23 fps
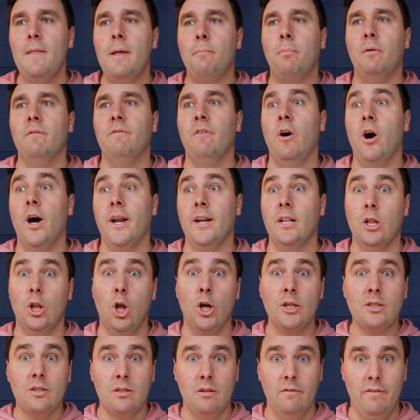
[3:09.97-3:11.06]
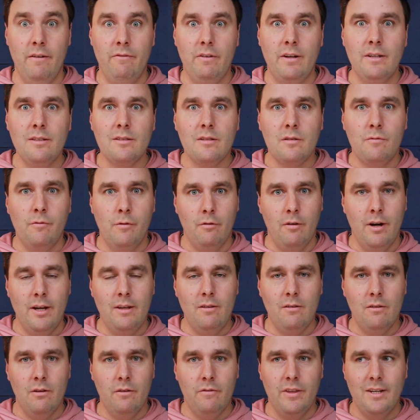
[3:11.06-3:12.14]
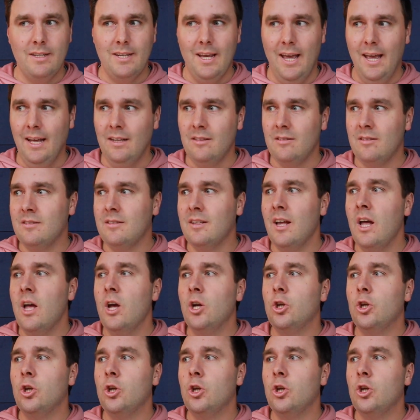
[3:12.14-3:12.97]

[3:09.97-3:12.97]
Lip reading: provide lots of evidence for either of the texts,